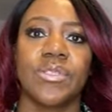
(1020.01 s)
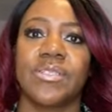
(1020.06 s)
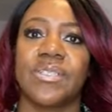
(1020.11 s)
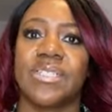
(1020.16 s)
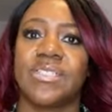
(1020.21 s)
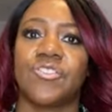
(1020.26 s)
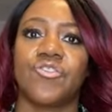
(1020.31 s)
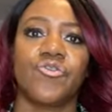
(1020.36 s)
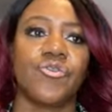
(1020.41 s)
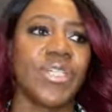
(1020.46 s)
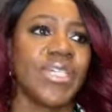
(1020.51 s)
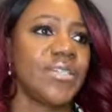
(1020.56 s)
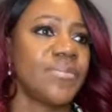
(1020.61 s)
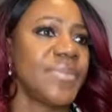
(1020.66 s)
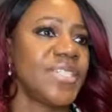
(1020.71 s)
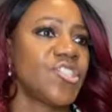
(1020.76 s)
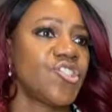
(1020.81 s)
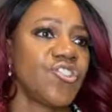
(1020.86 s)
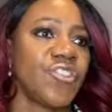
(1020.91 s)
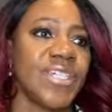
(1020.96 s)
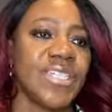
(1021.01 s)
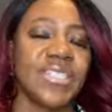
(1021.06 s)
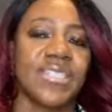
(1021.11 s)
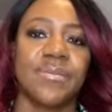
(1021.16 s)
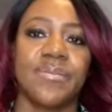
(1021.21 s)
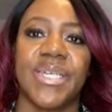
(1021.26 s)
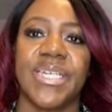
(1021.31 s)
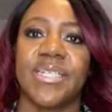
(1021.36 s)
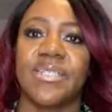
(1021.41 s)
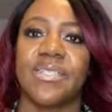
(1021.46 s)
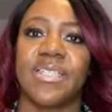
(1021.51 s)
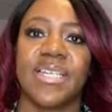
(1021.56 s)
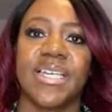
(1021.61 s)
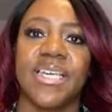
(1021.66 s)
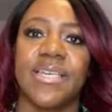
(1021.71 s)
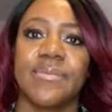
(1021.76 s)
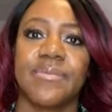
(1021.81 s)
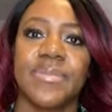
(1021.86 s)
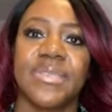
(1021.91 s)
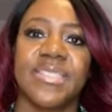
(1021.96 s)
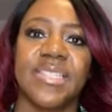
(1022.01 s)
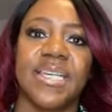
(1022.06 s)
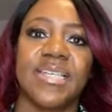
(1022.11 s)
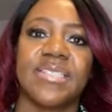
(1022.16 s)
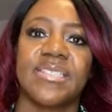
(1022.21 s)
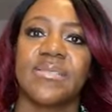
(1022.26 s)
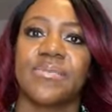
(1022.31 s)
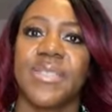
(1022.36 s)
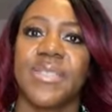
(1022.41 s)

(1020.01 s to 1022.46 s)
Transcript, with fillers: is really mistreating me, and they keep saying to me